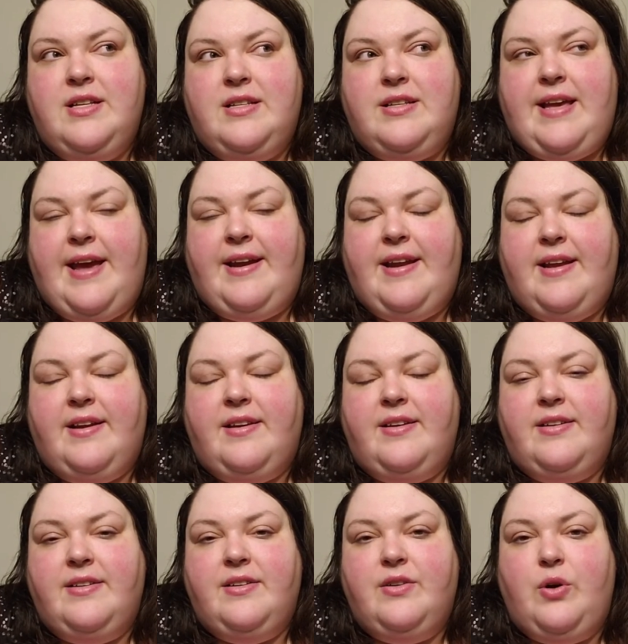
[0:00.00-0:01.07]
getting
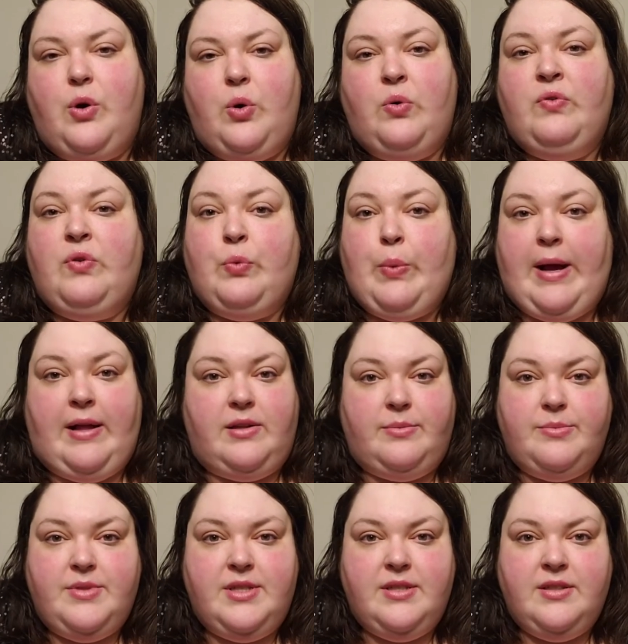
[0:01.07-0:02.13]

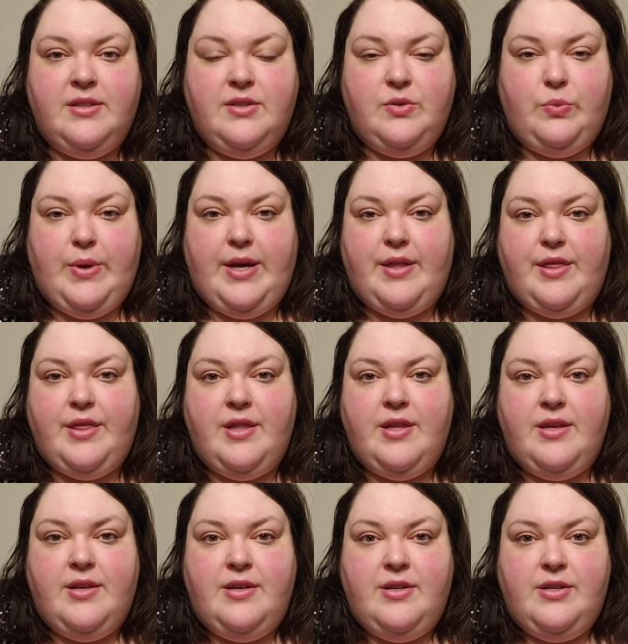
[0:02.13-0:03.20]
overwhelmed with
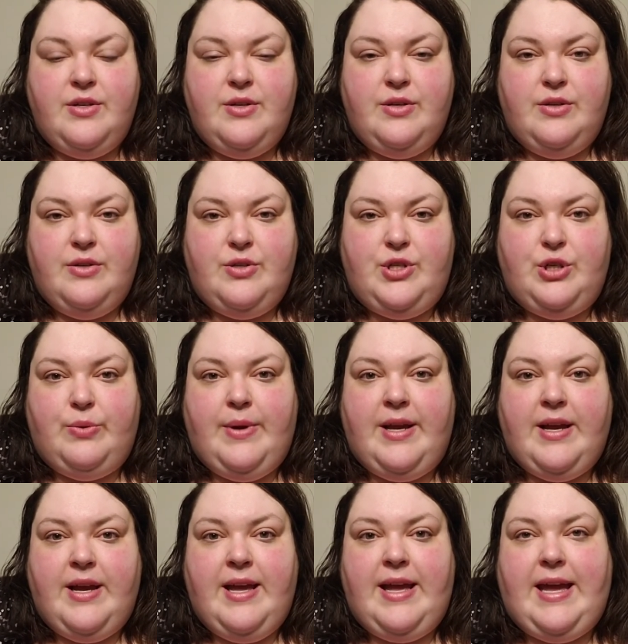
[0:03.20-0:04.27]

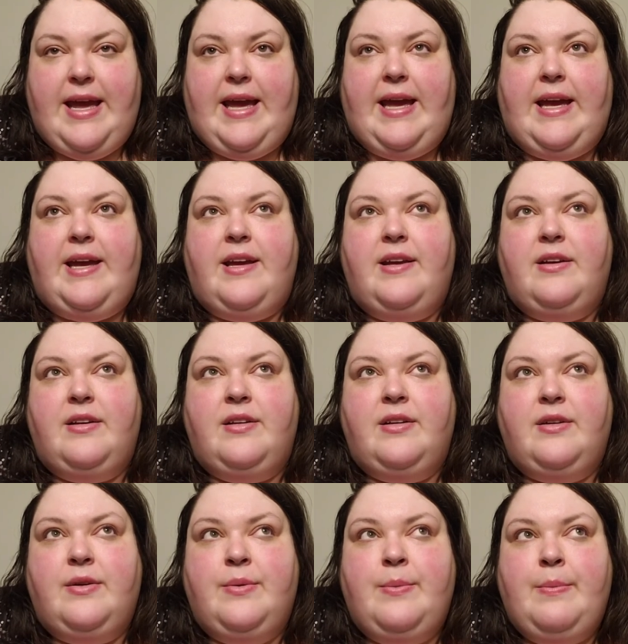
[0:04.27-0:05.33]
doing a
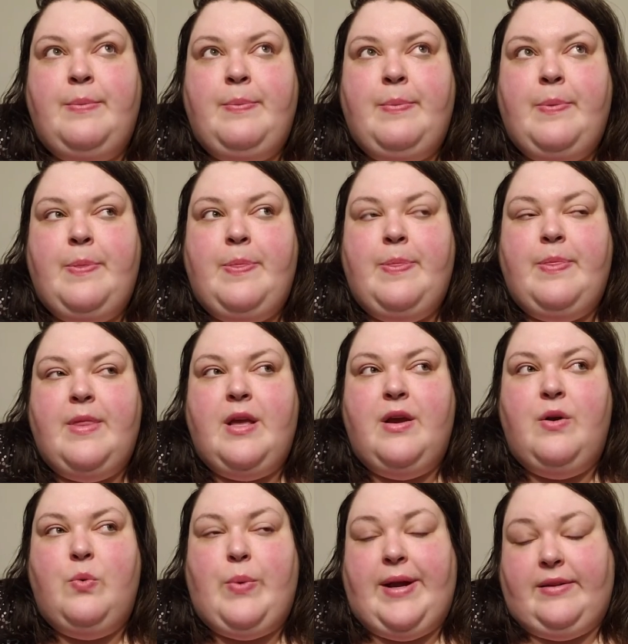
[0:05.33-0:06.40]

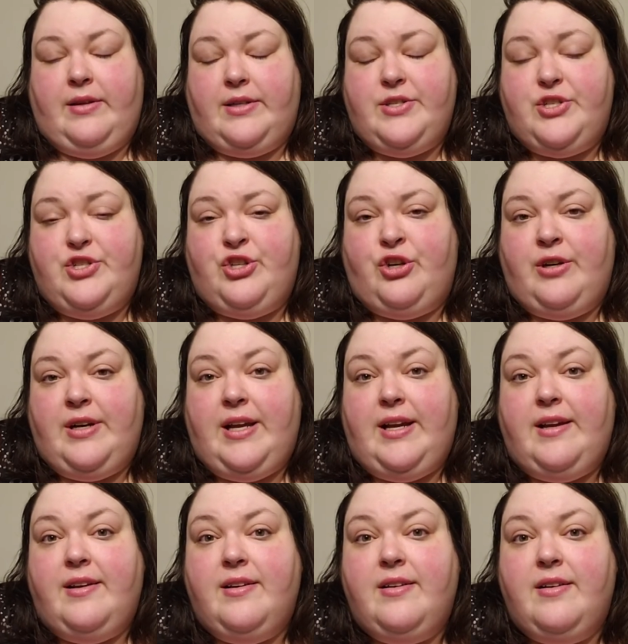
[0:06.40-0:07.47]
weight loss journey.